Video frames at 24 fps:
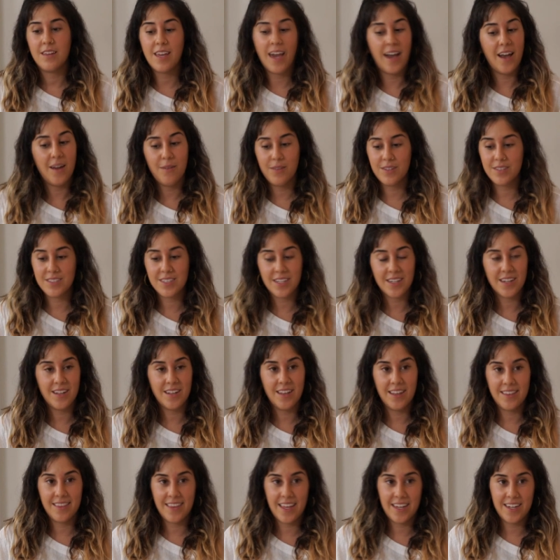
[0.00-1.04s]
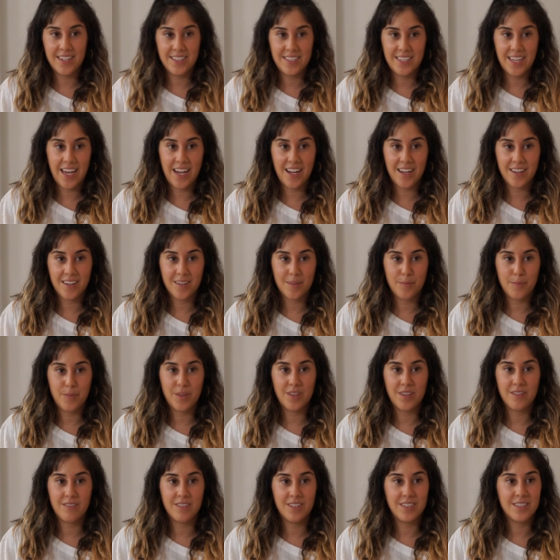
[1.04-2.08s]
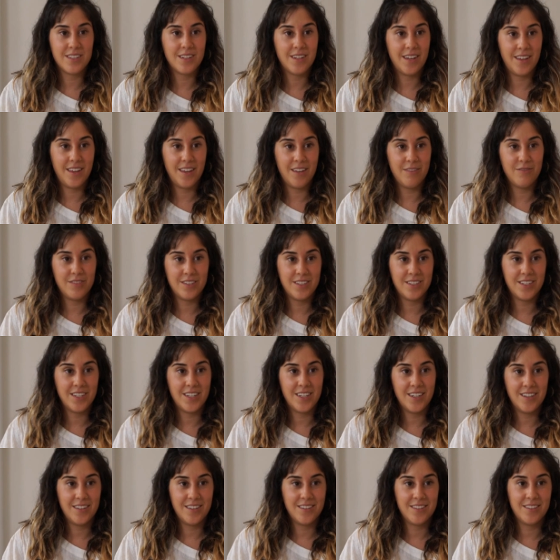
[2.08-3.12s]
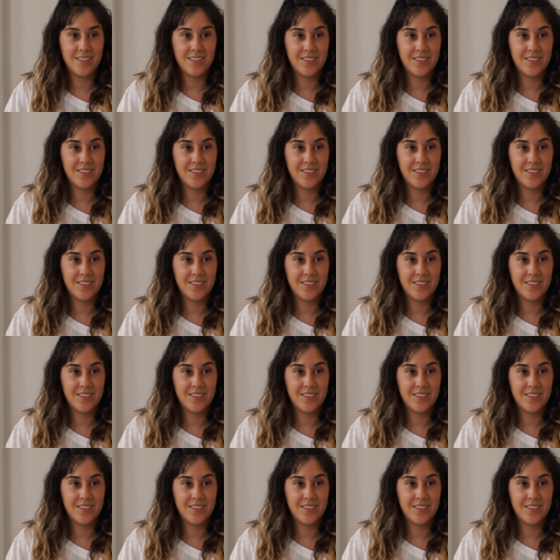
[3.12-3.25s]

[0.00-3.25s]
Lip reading: Yeah, I wasn't going to let that attack be the reason I left India.